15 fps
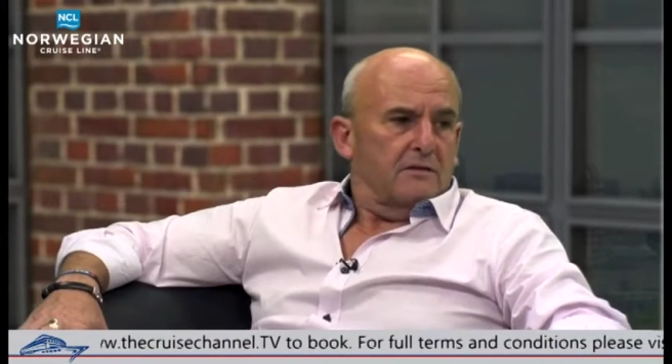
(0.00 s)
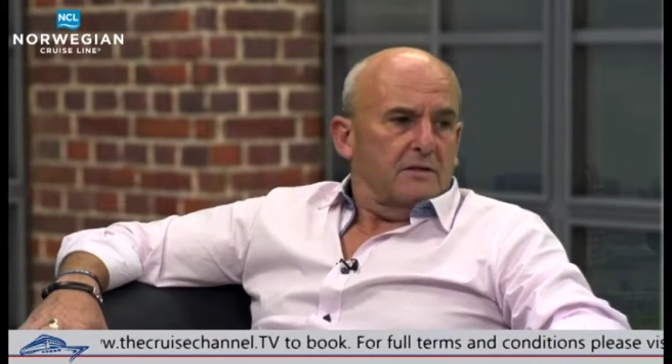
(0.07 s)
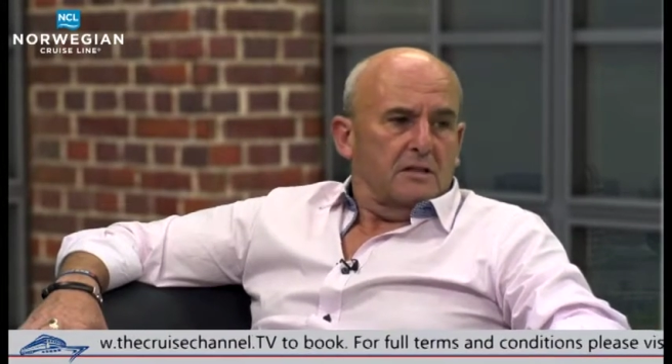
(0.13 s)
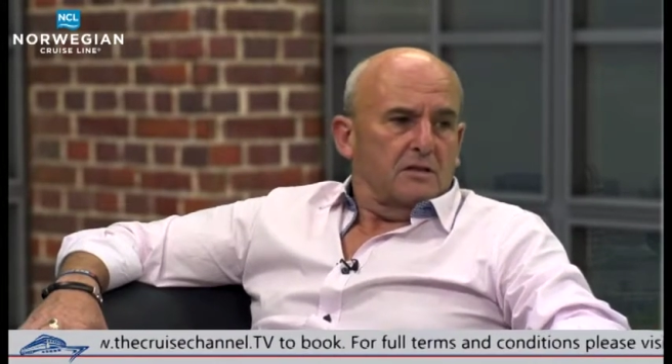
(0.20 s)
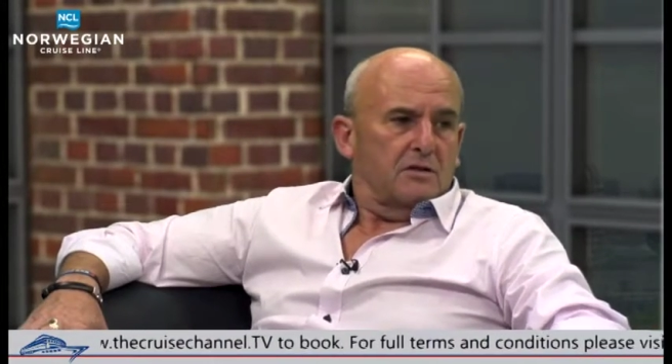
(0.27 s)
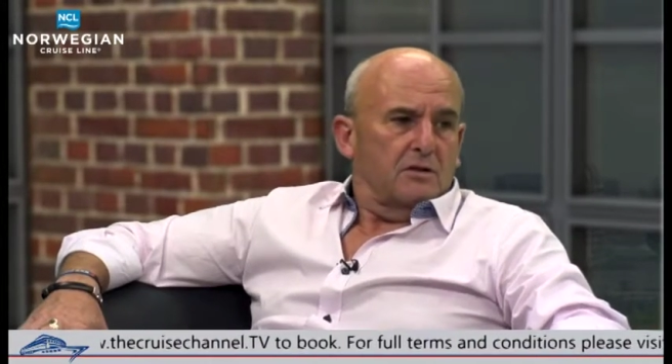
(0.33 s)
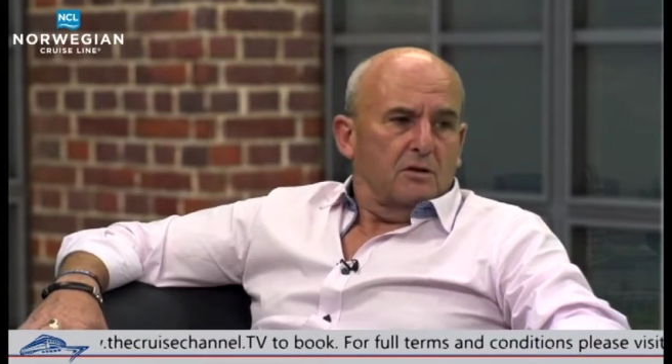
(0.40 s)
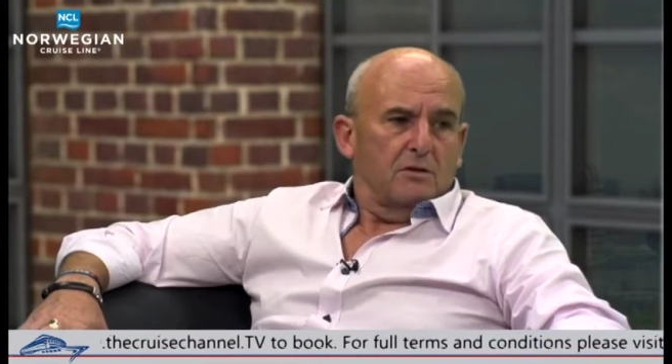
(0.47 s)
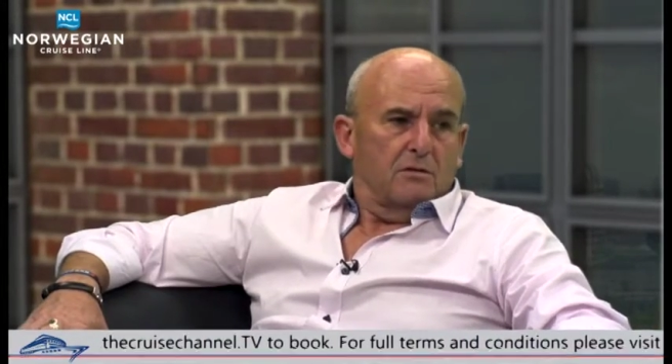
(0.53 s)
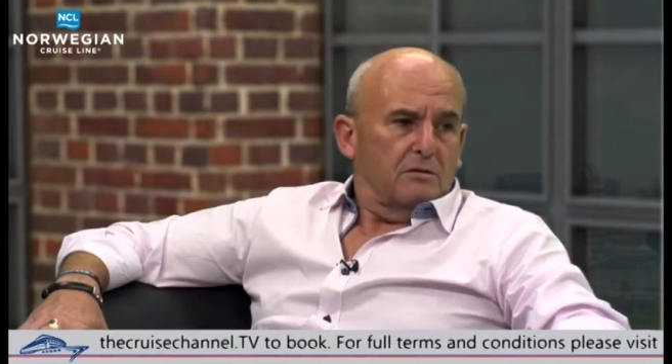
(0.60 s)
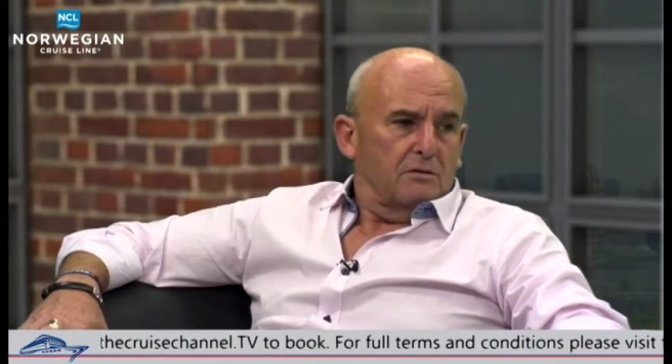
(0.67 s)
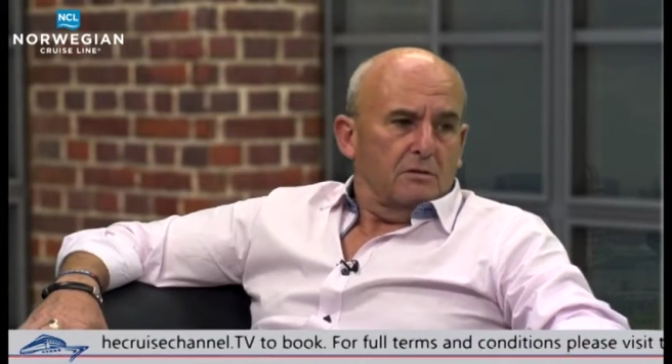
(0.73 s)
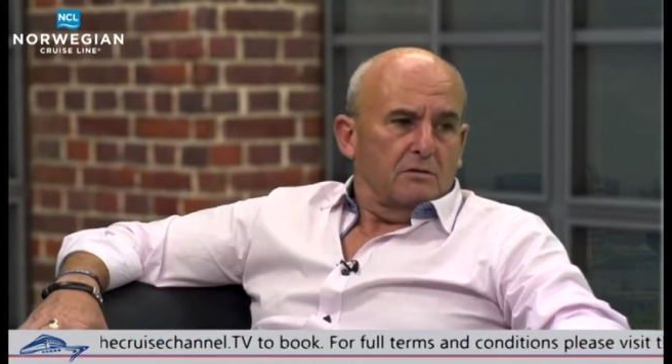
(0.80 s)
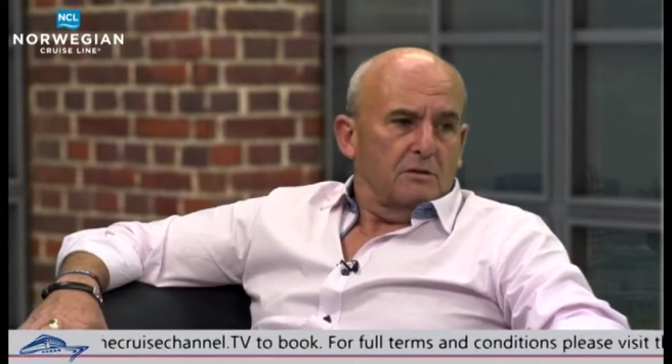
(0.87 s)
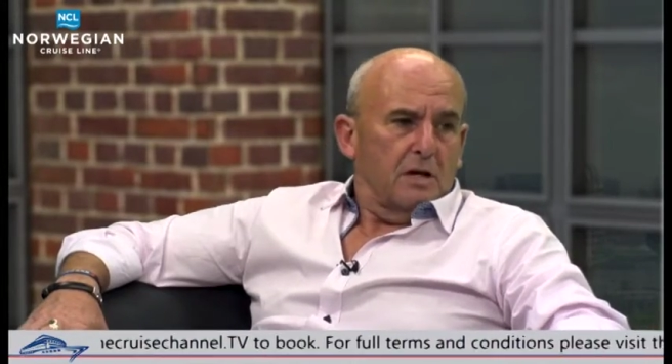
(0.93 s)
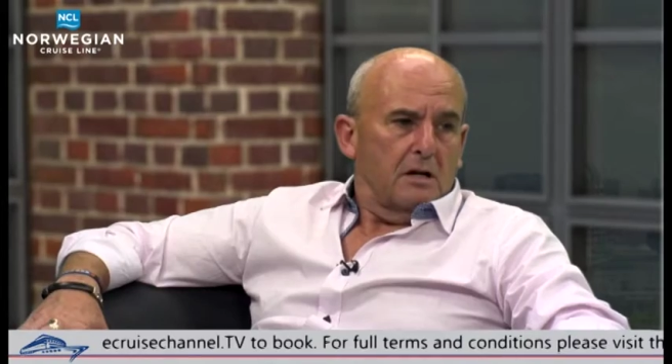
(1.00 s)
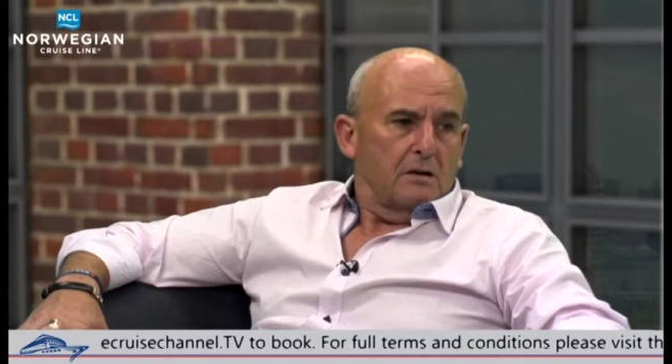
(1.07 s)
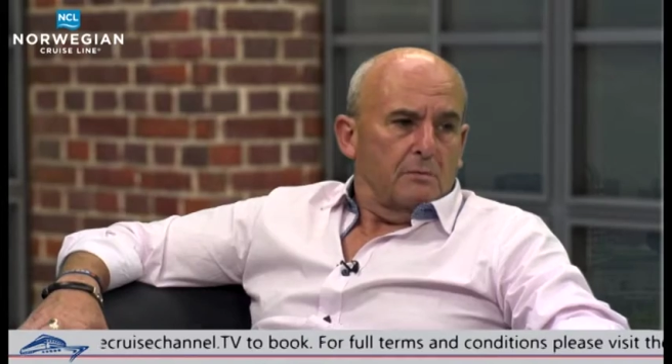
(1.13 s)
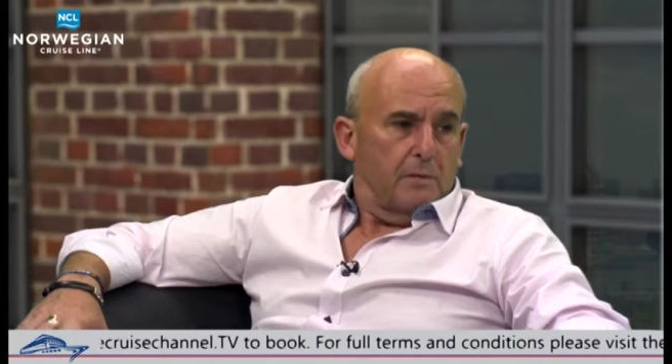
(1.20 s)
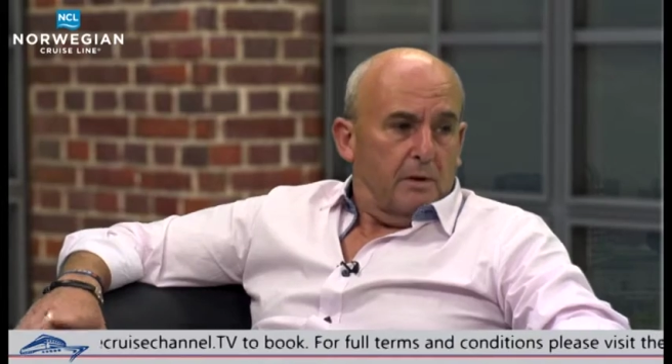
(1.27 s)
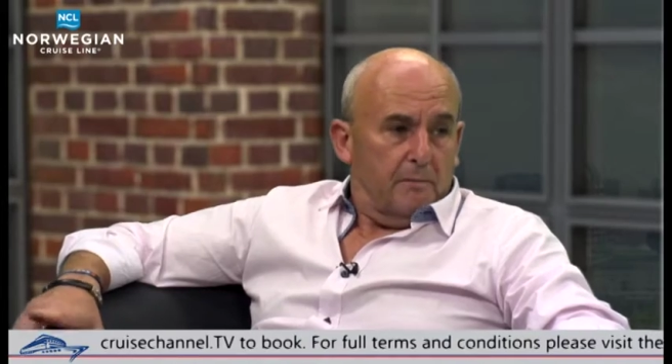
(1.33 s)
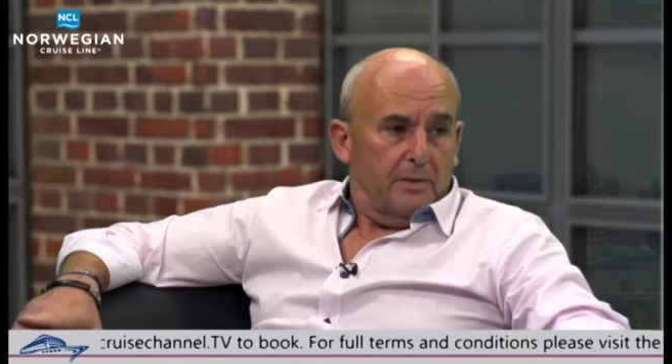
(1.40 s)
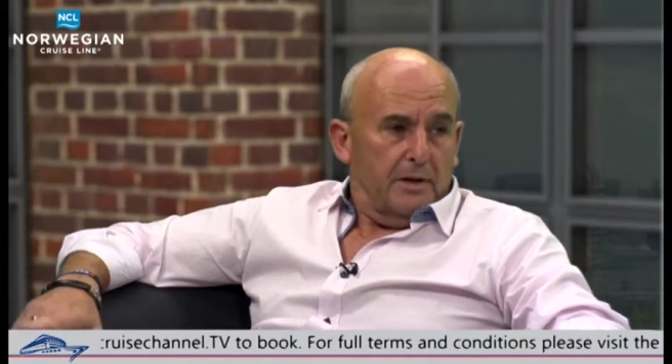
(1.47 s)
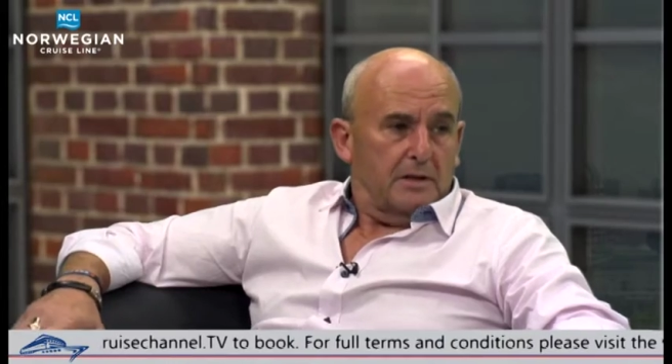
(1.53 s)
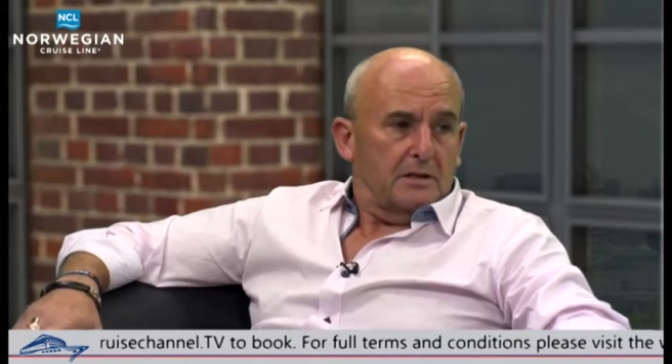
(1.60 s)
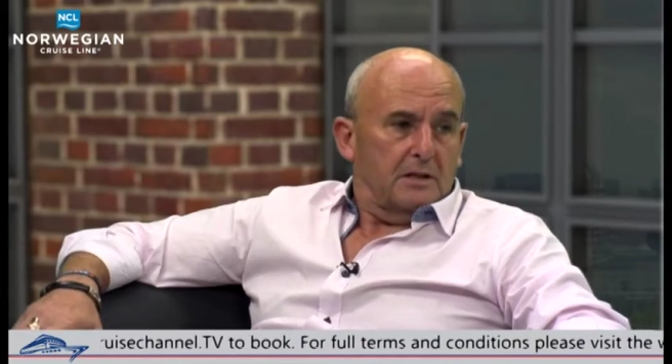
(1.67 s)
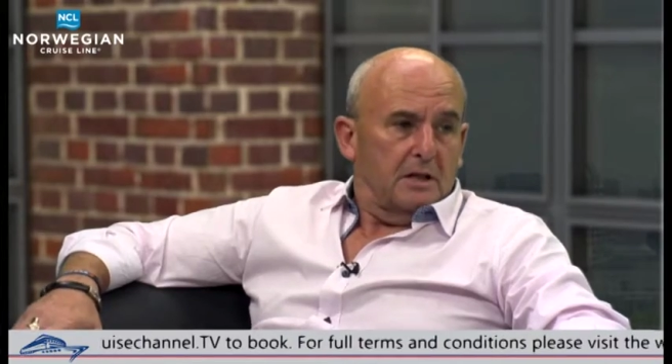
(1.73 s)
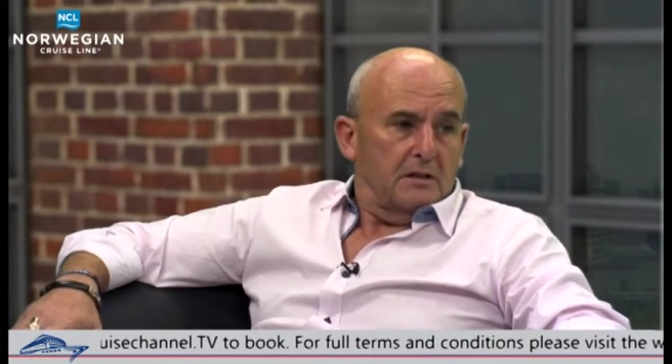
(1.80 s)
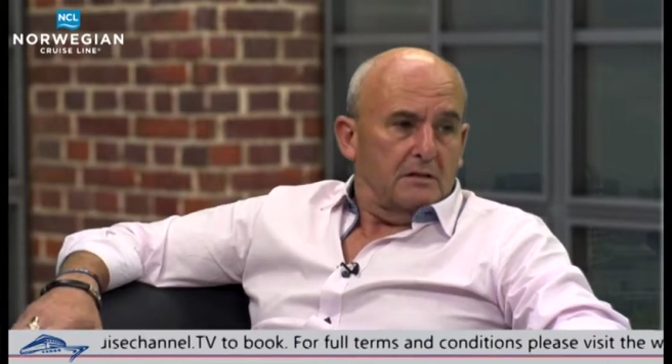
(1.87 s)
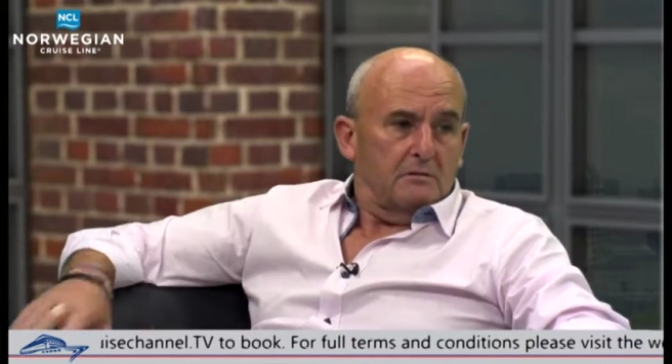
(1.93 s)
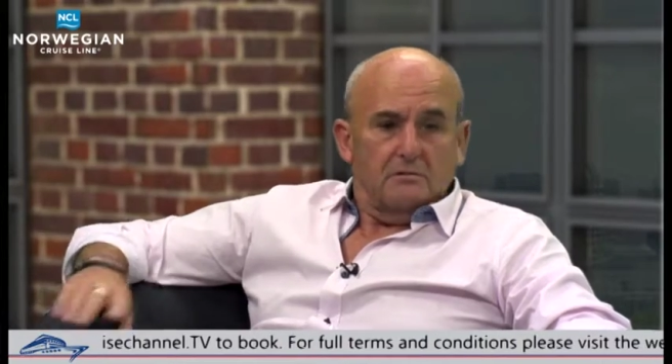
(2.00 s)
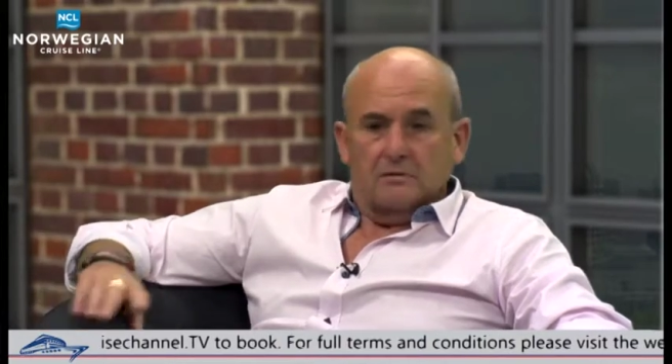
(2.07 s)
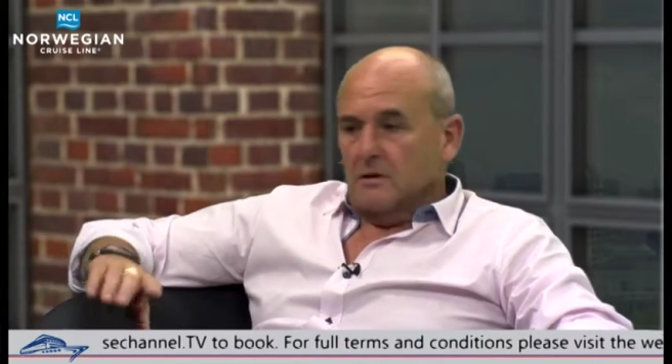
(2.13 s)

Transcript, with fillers: six euro to go down to Pompeii station,